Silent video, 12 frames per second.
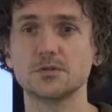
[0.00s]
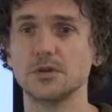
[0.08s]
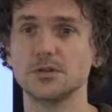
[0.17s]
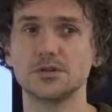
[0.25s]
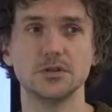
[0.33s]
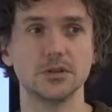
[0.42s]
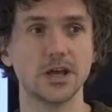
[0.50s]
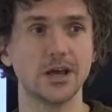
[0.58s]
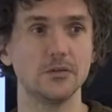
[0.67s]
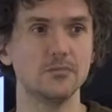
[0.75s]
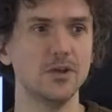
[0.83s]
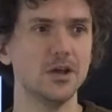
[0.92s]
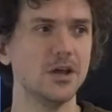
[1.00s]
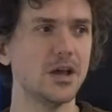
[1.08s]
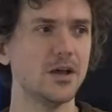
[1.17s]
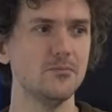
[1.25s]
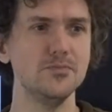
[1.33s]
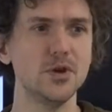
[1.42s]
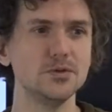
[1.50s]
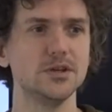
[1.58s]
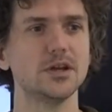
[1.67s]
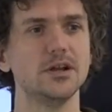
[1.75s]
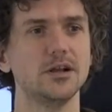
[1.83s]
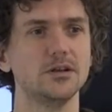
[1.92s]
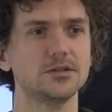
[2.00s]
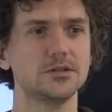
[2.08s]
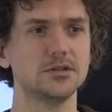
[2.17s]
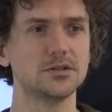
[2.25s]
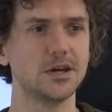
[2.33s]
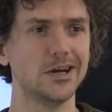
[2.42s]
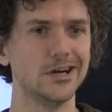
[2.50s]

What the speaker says: question: can music analysis